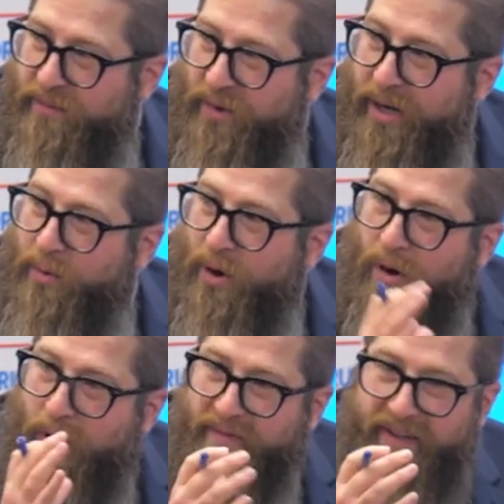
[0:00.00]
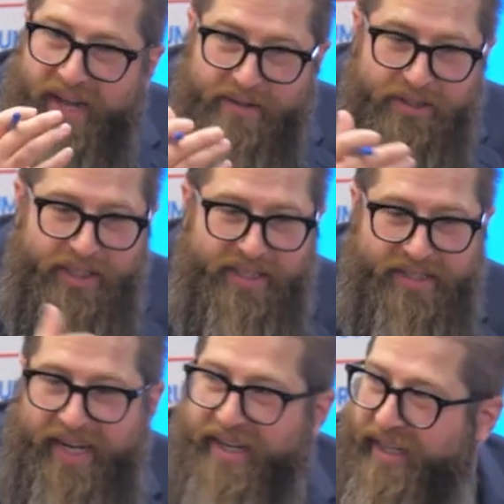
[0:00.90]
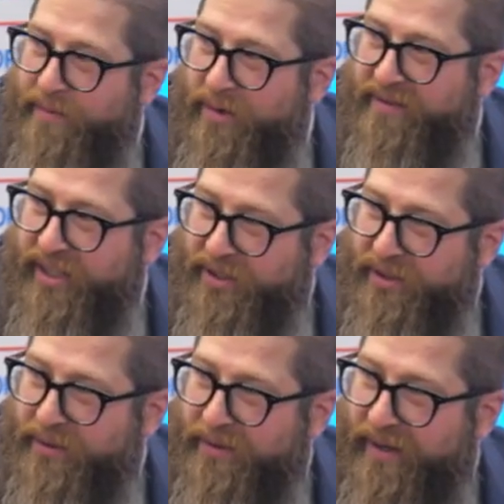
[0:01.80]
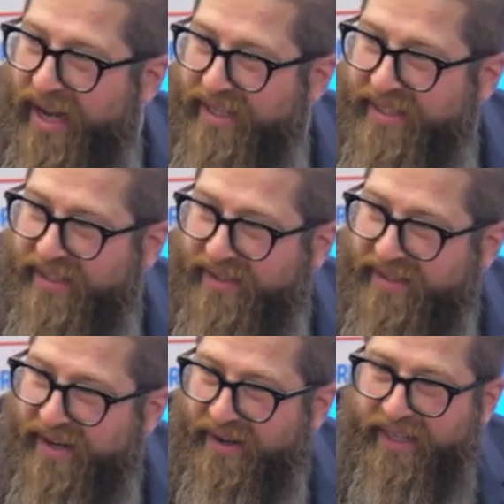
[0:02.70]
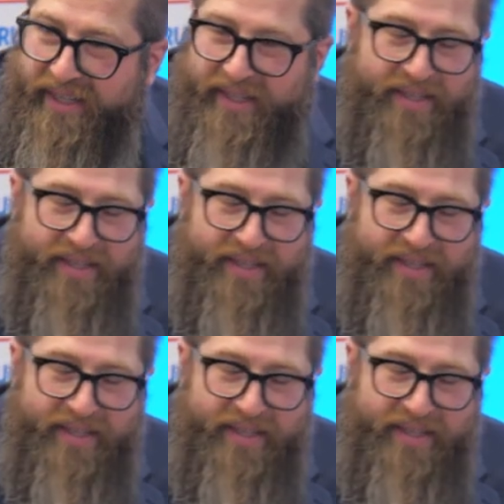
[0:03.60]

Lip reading: right, where all of the heterogeneous data can move into as necessary,